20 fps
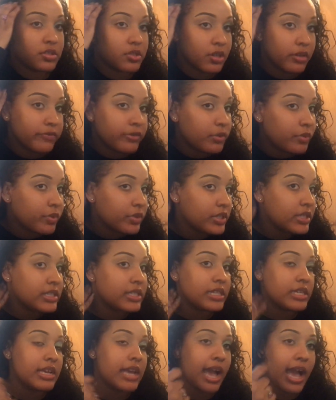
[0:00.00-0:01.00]
so if you want
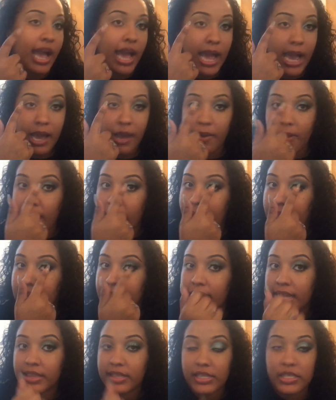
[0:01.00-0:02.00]
to see how I
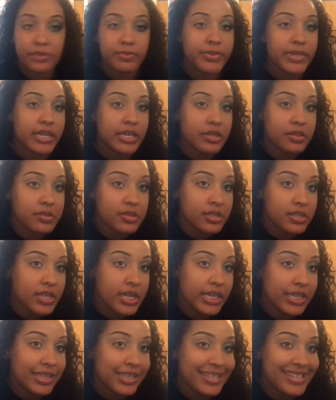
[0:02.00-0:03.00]
got these brows
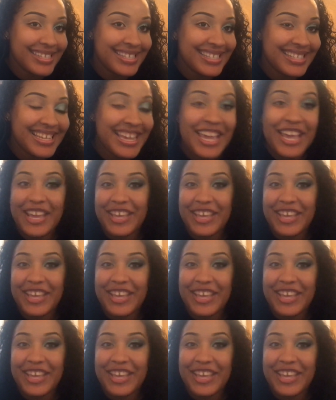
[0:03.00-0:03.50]
like this,